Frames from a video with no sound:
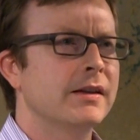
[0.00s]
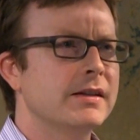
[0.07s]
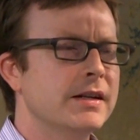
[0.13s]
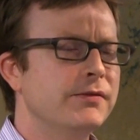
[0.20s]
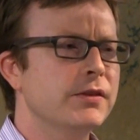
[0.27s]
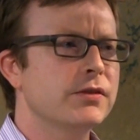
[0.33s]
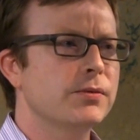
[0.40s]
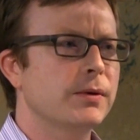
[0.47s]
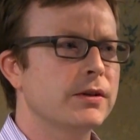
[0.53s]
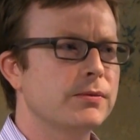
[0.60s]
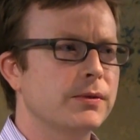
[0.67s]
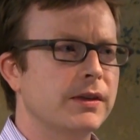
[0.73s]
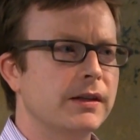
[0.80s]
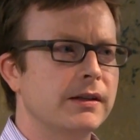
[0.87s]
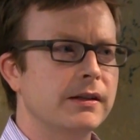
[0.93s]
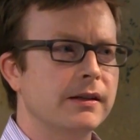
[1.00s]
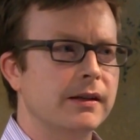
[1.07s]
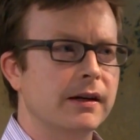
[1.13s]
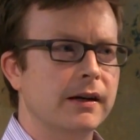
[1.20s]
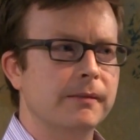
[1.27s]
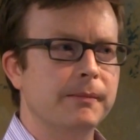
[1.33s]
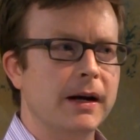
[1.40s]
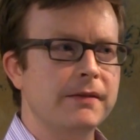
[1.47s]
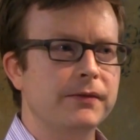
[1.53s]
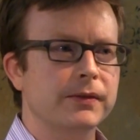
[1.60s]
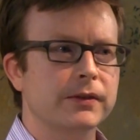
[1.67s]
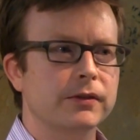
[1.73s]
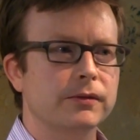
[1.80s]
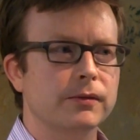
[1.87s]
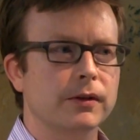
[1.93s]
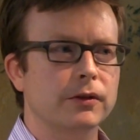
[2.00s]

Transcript: The difference was with the mindfulness,